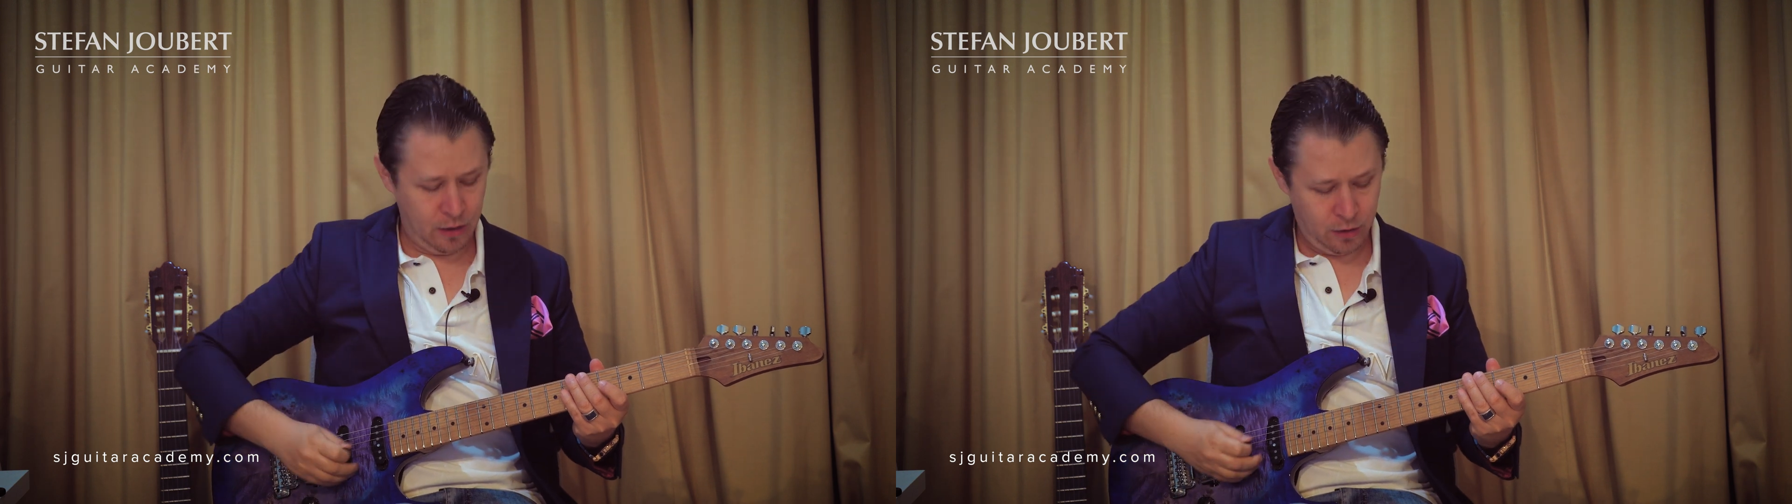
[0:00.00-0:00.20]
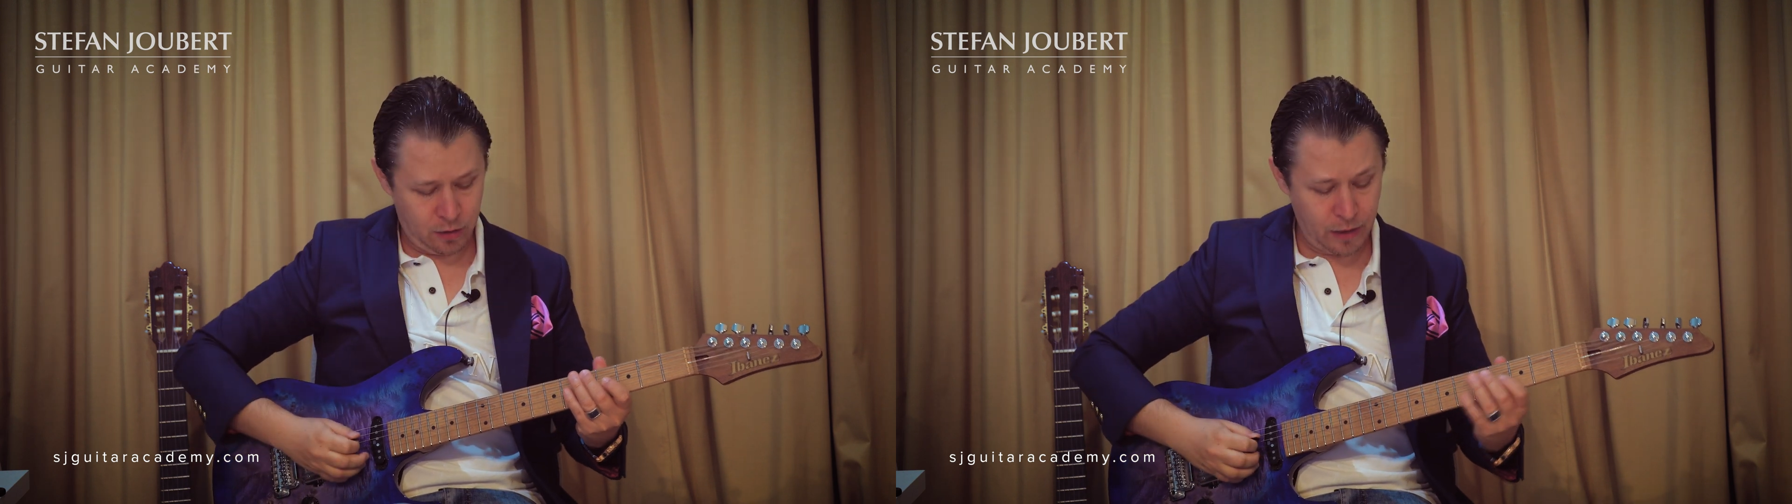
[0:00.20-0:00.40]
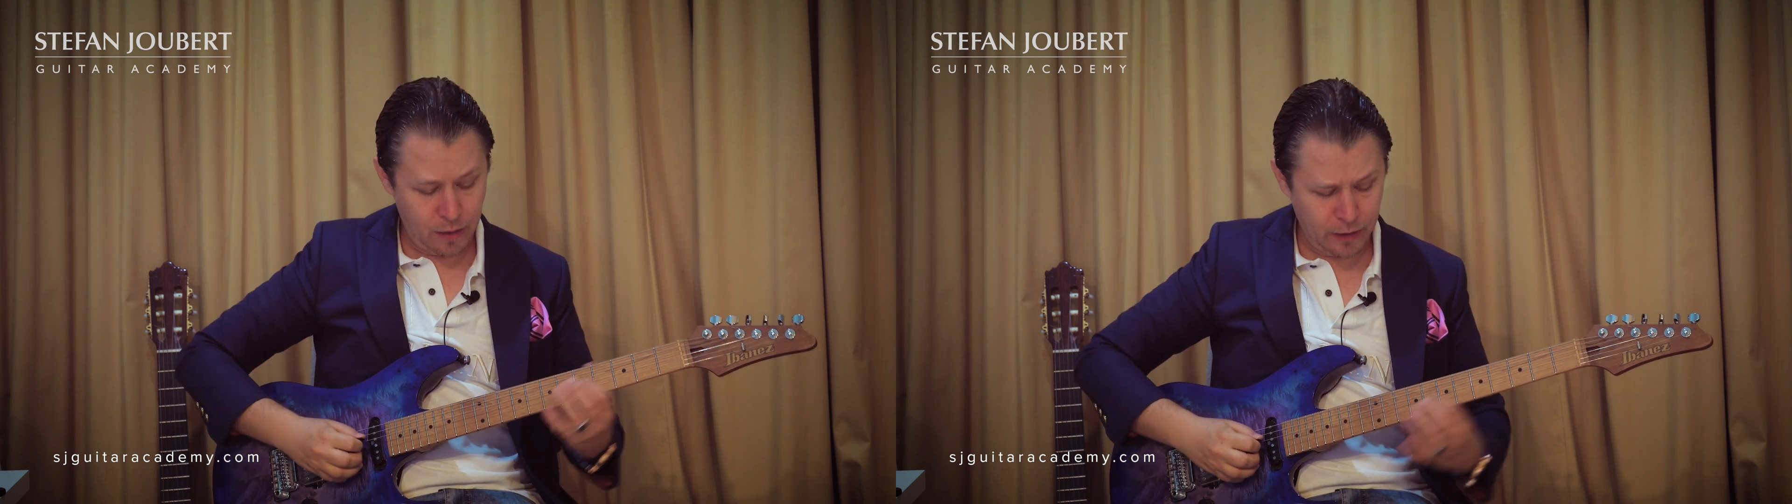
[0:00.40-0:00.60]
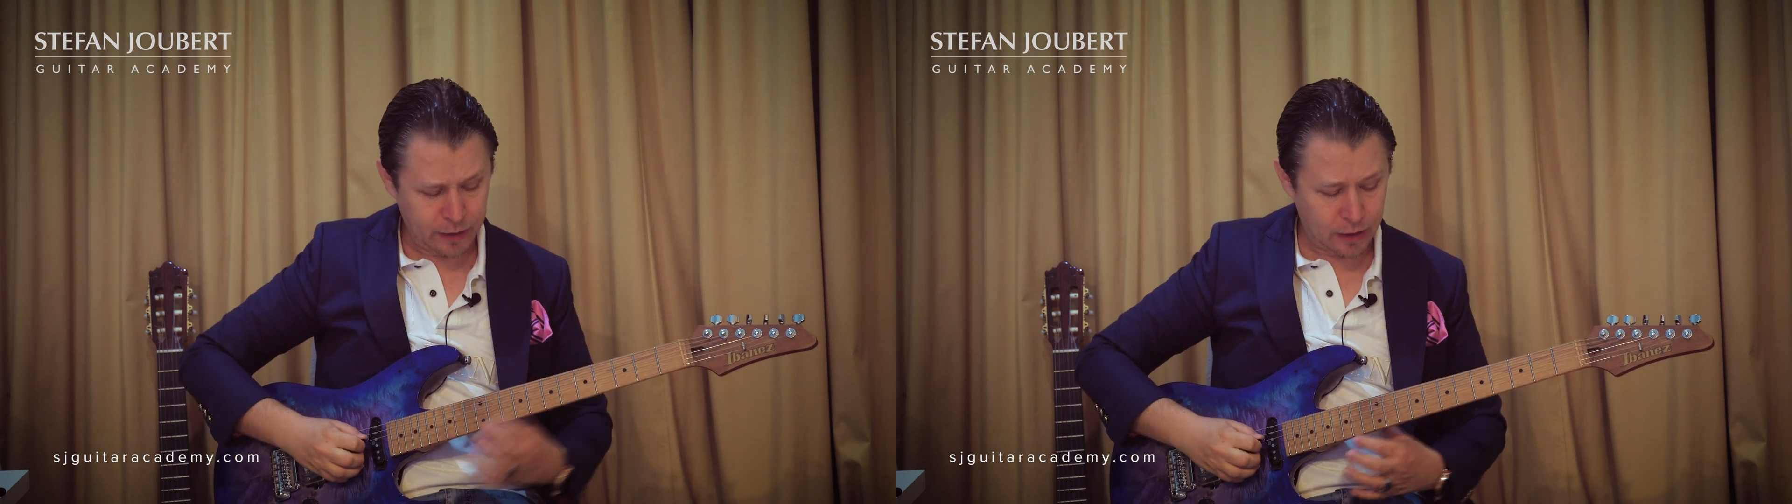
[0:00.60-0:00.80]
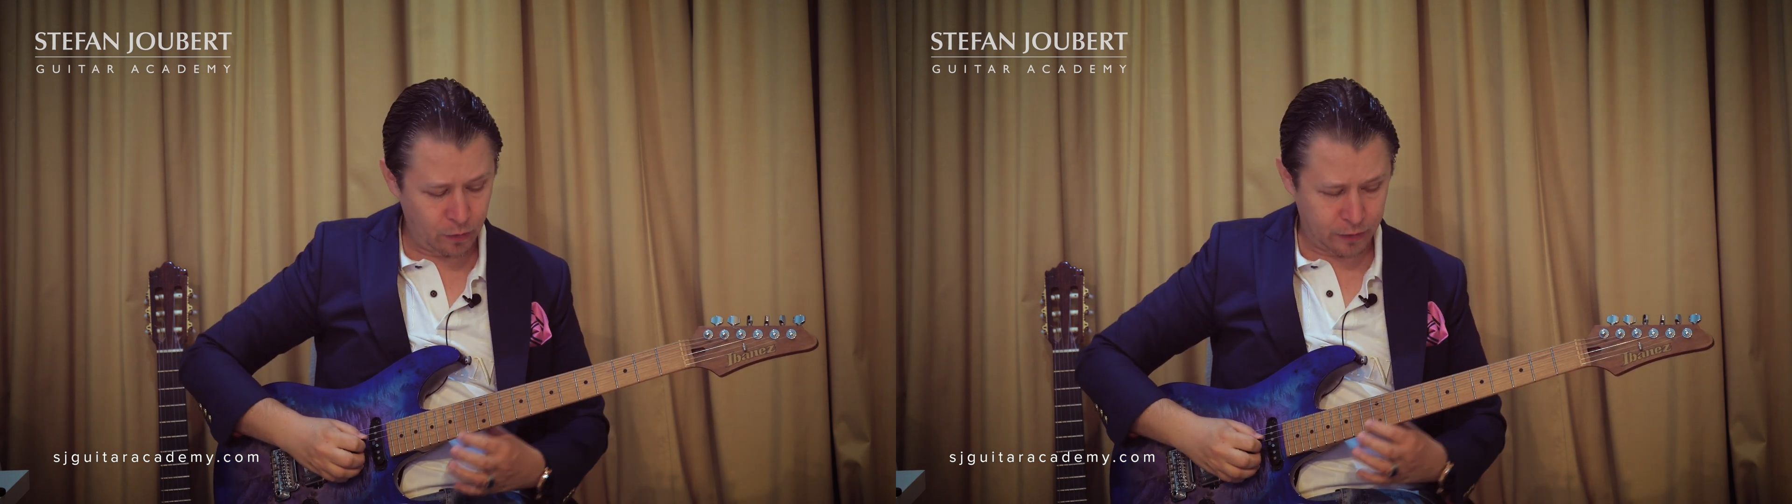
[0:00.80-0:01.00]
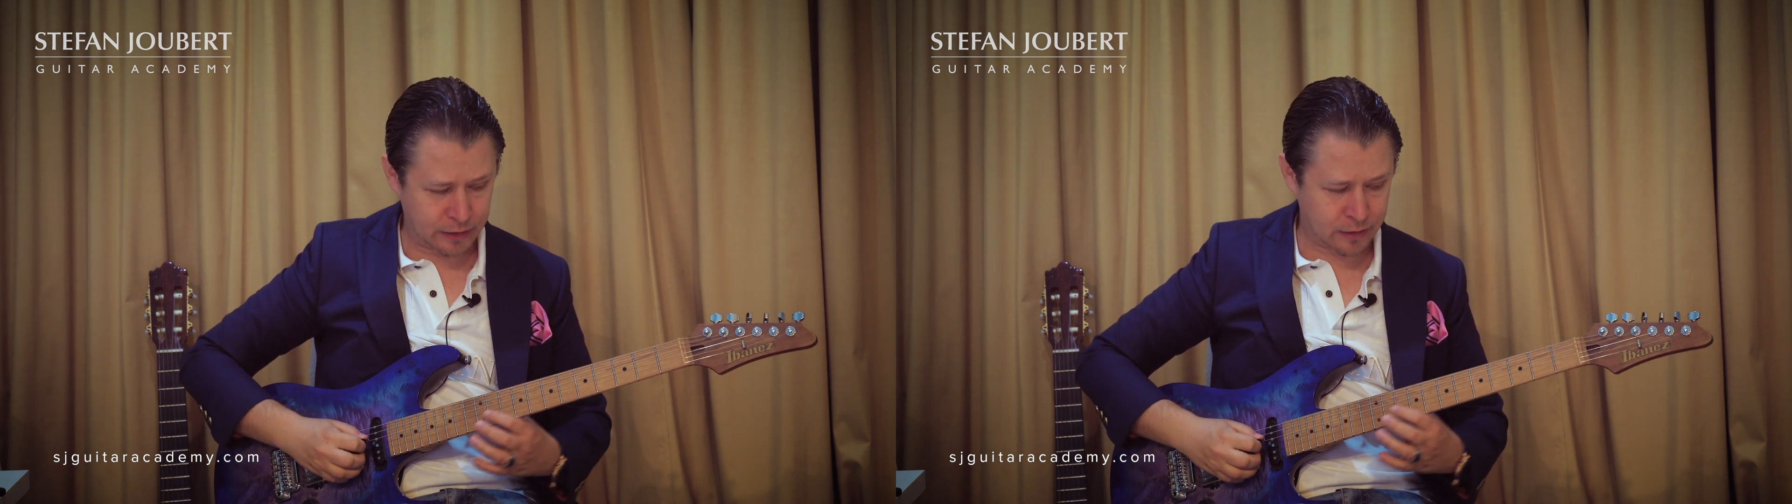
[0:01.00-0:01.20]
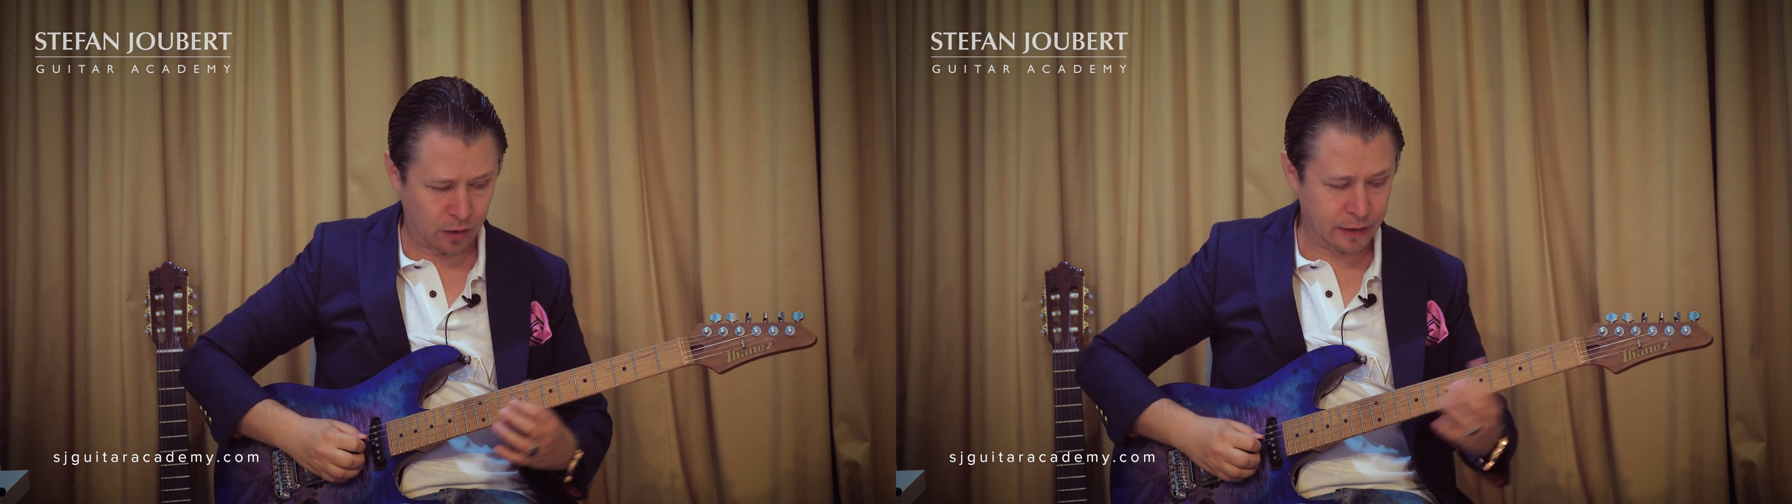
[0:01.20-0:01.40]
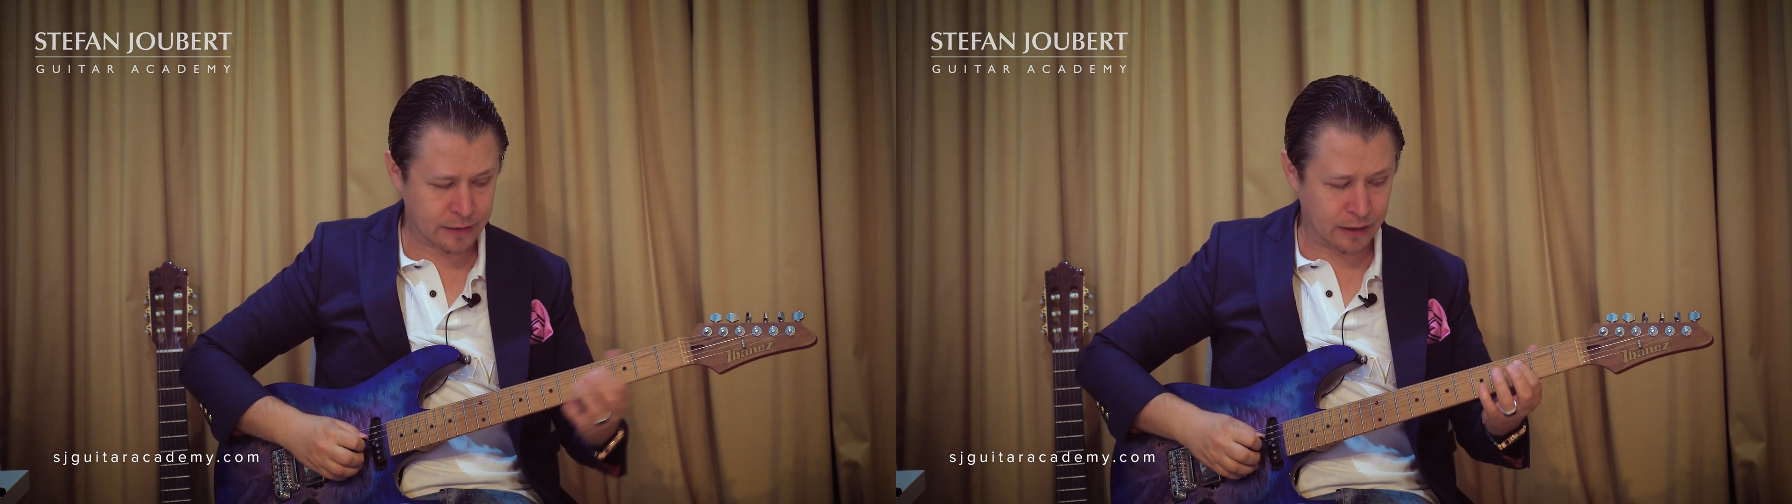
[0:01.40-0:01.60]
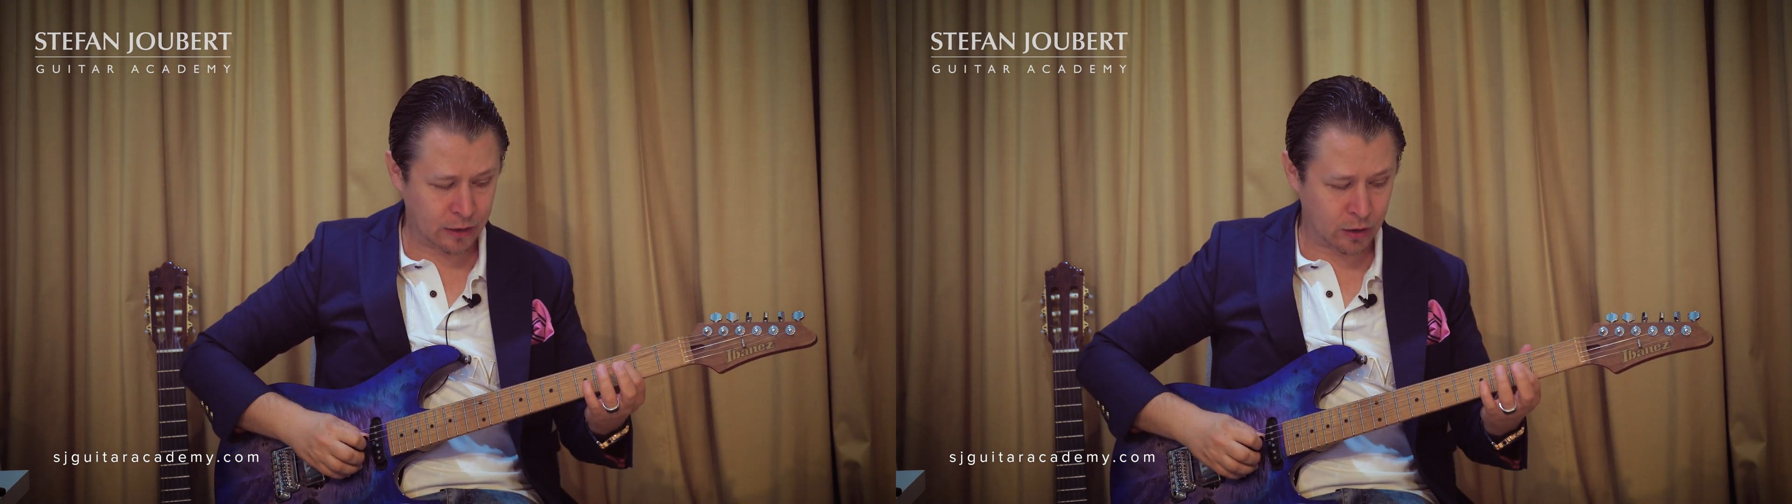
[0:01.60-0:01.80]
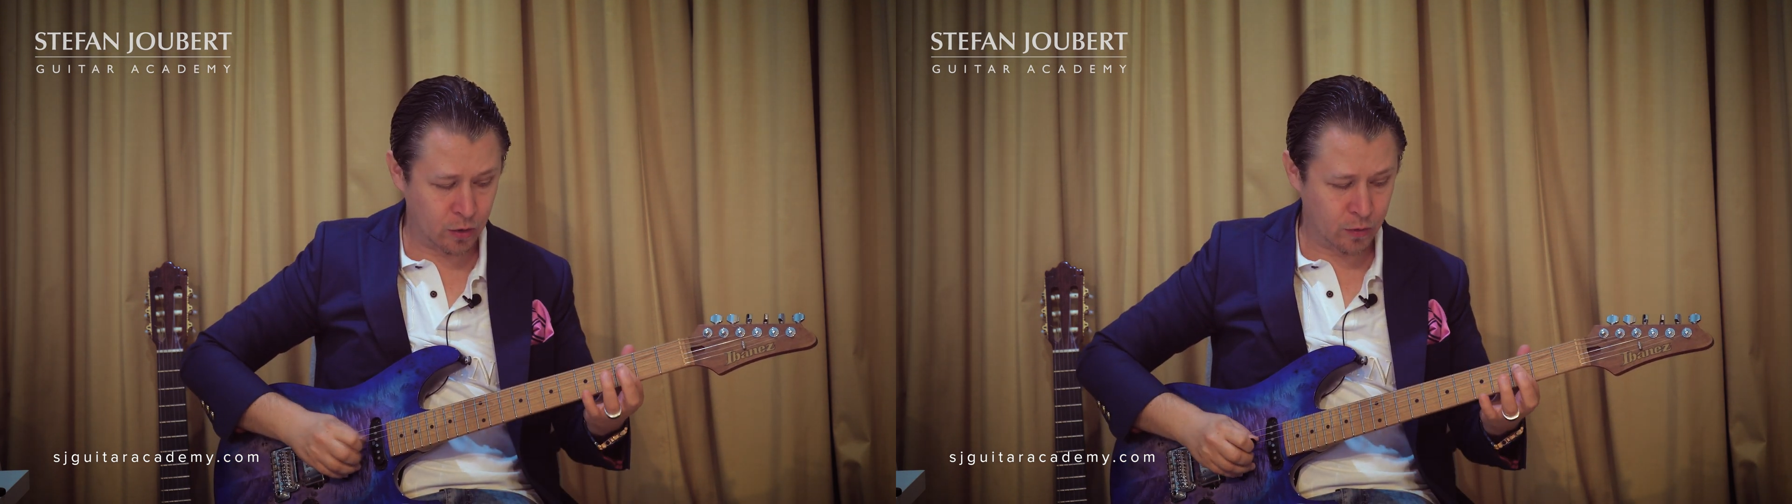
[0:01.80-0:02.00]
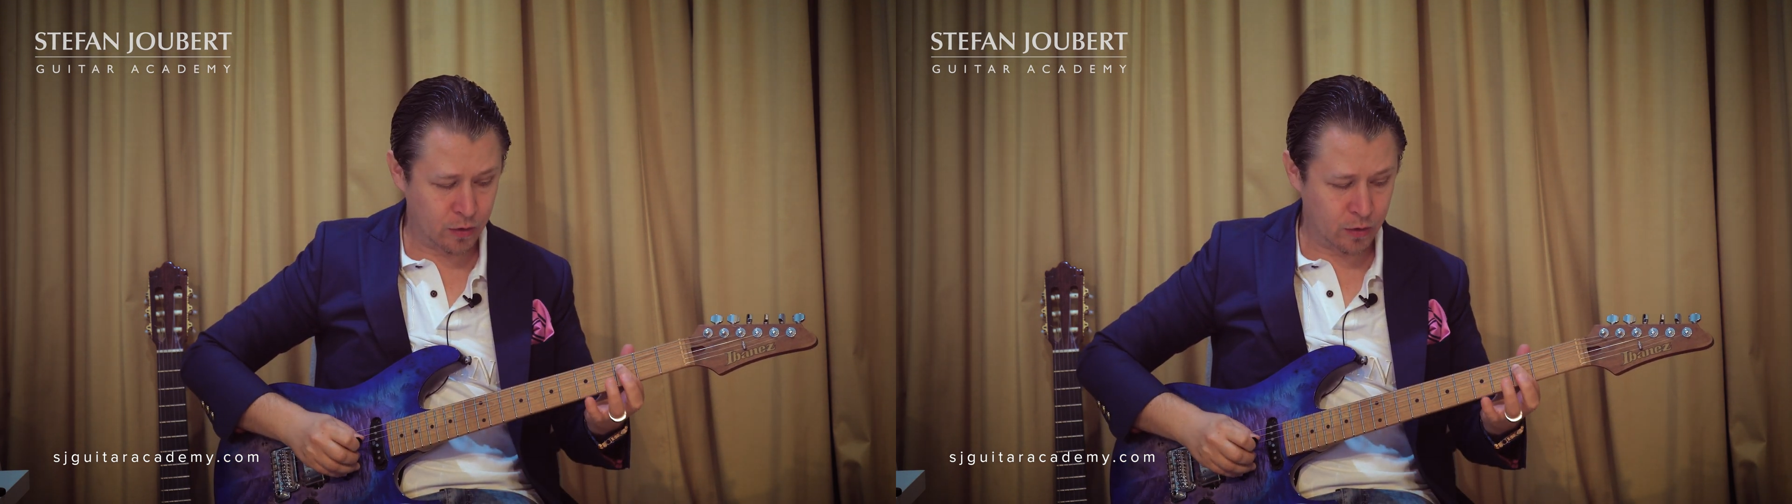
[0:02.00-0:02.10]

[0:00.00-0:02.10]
So wherever I go on the guitar, let's say I go